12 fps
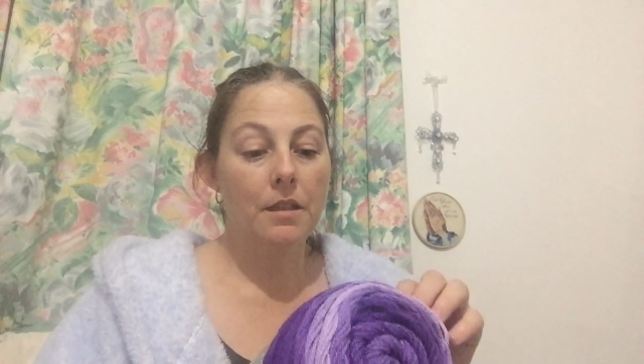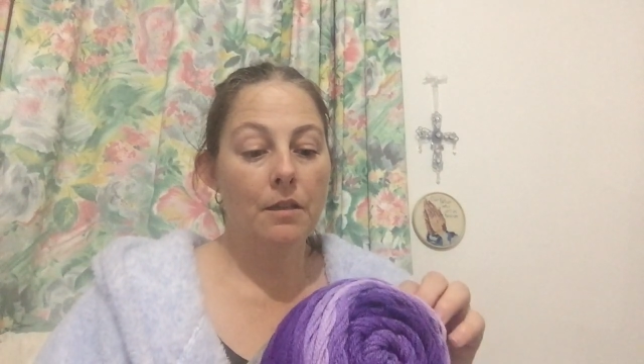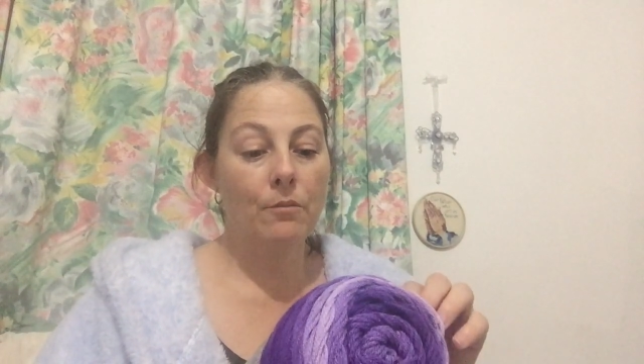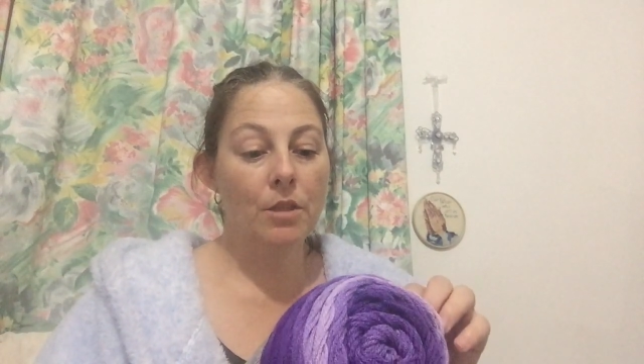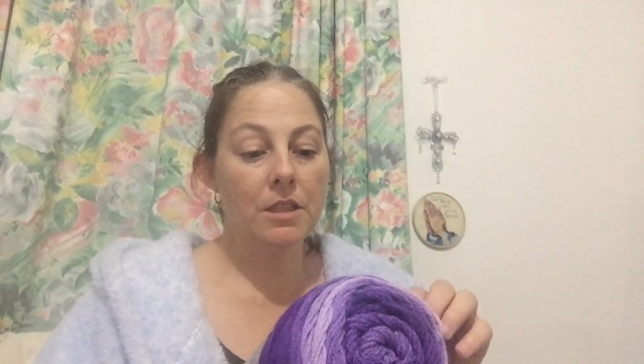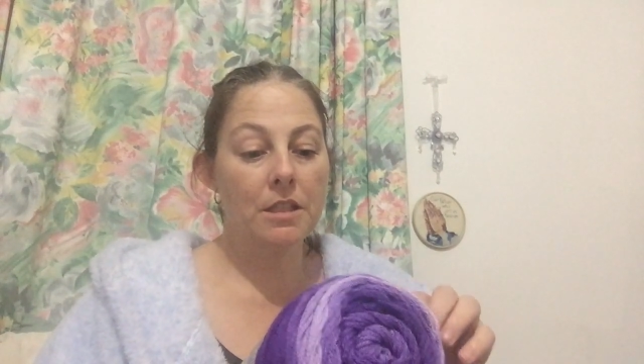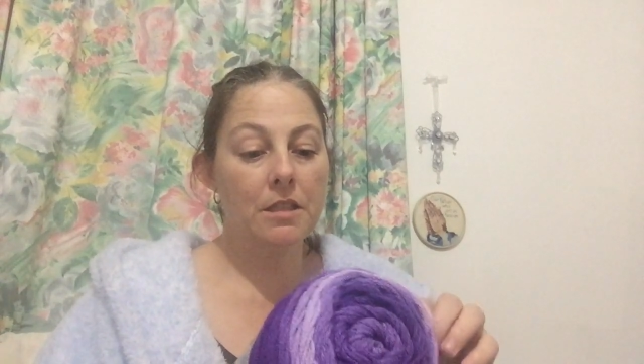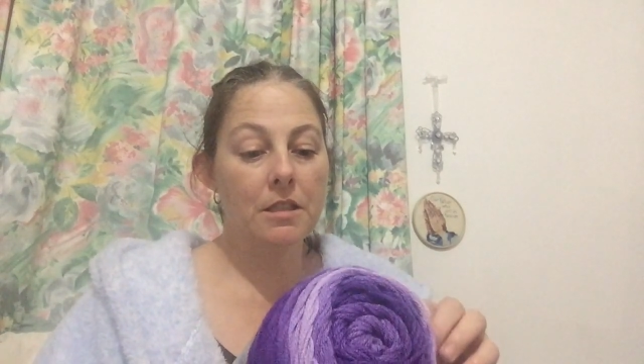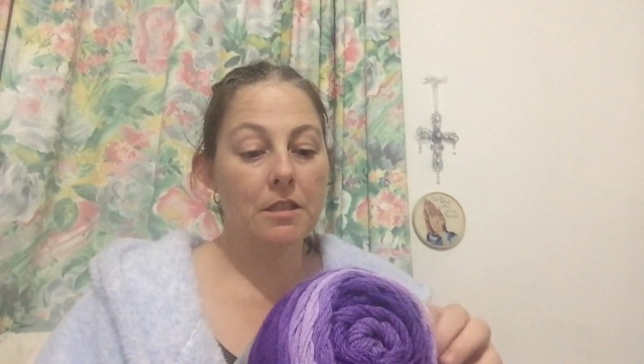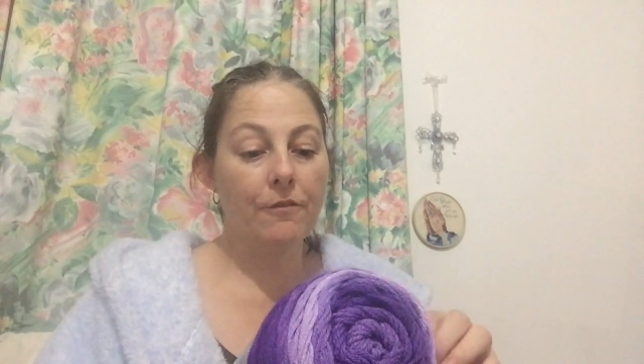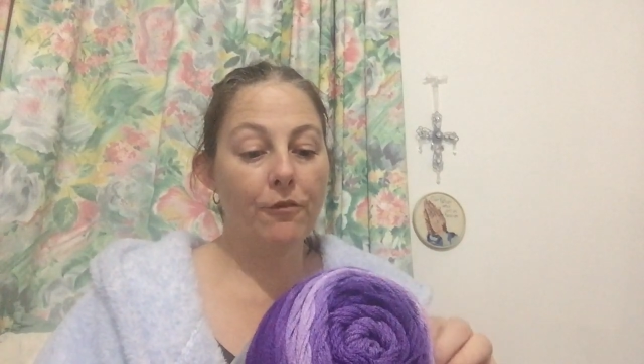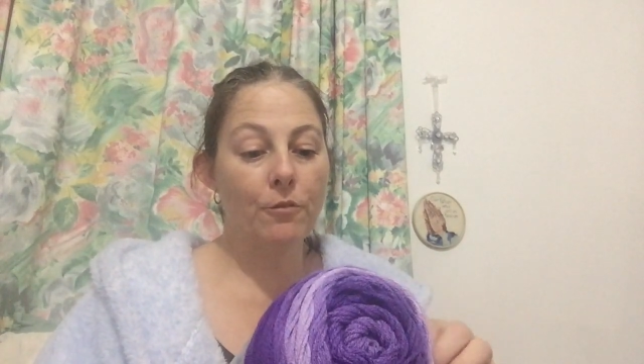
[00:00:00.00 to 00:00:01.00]
and my
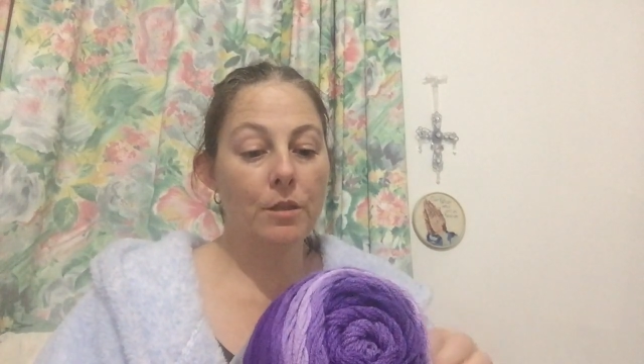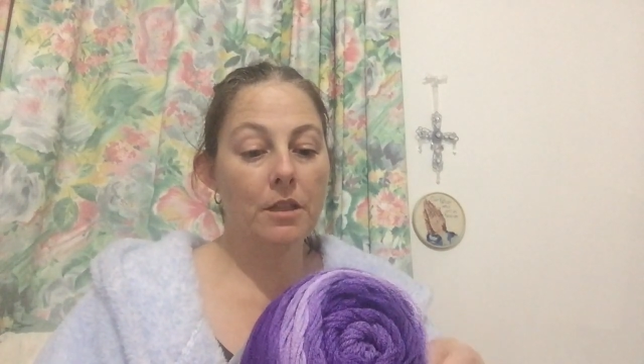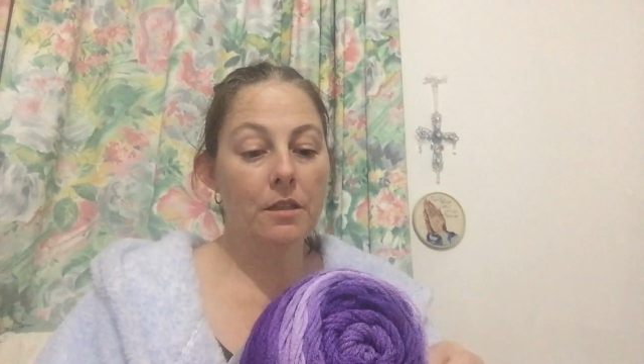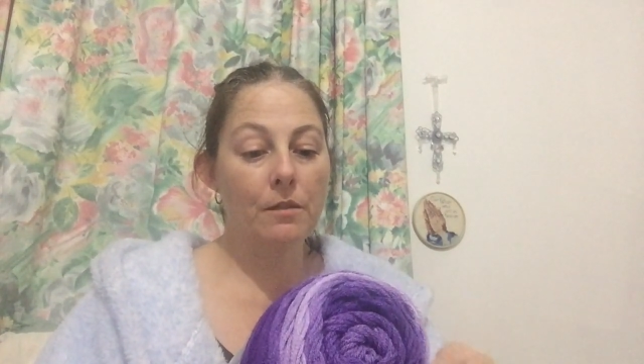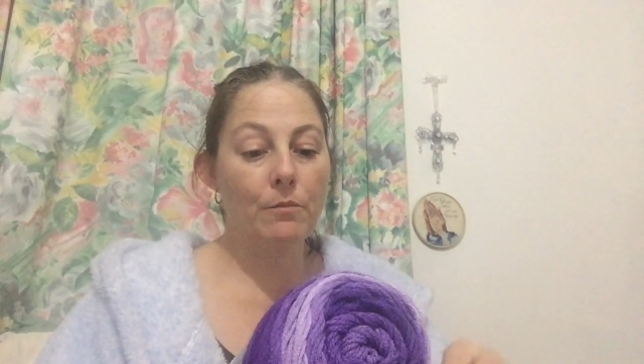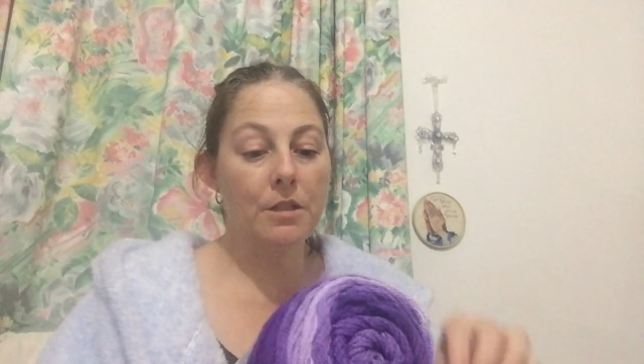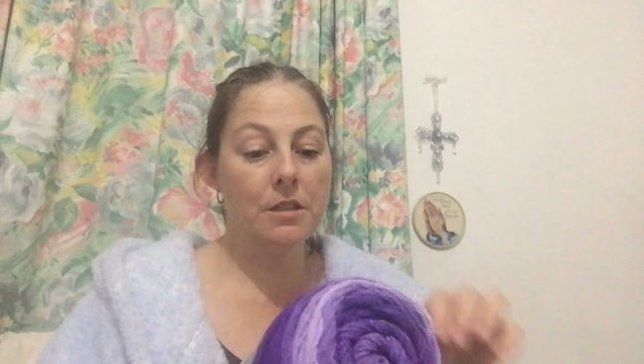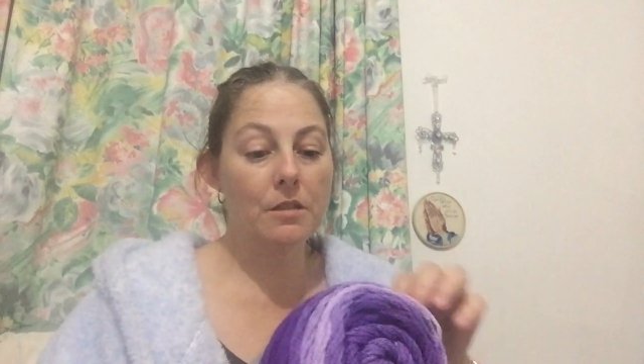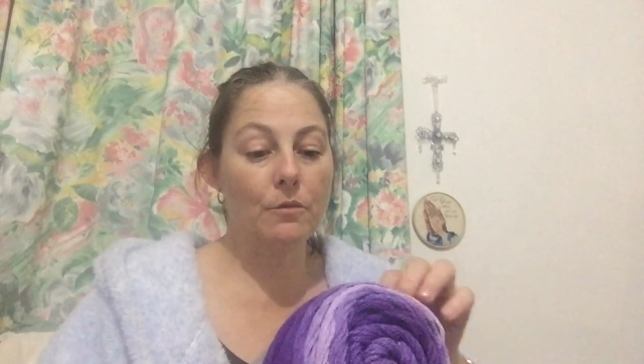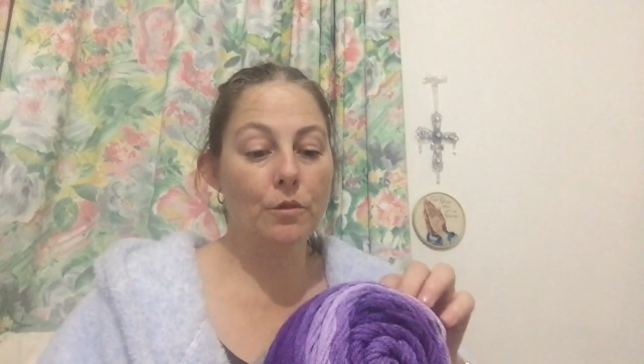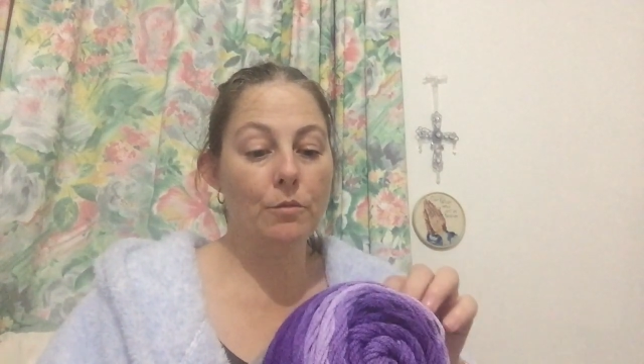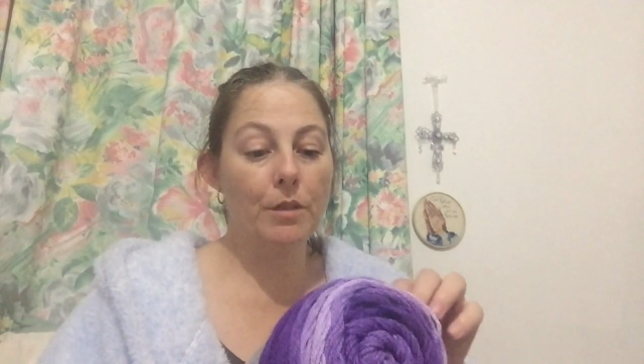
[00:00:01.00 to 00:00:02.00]
sister from another
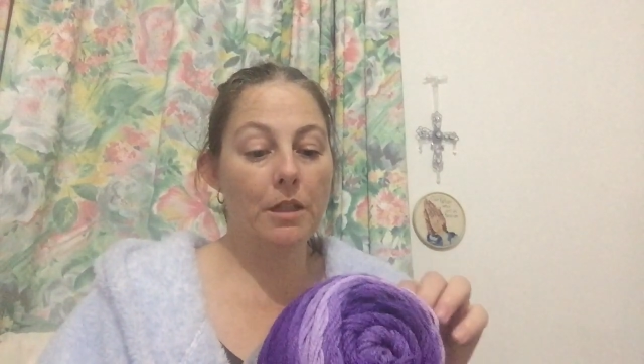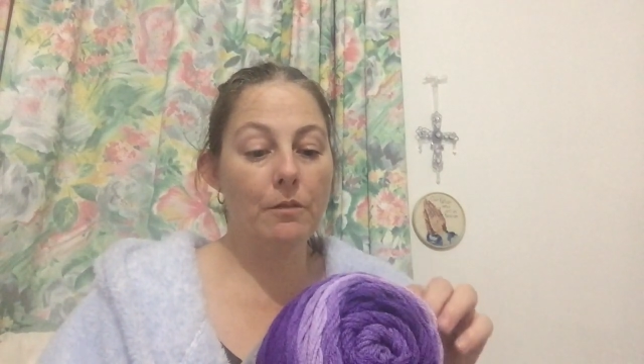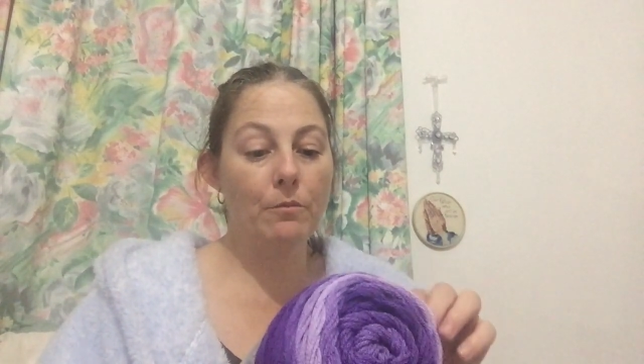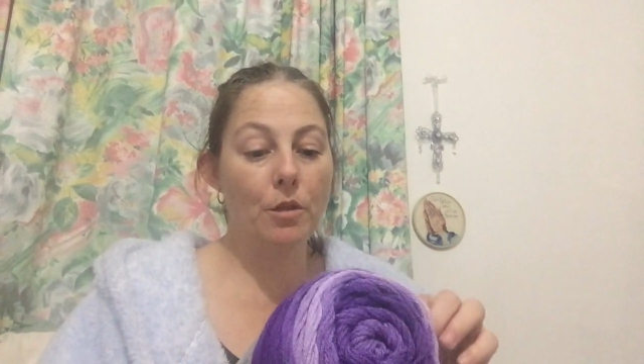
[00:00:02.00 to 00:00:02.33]
mister will be in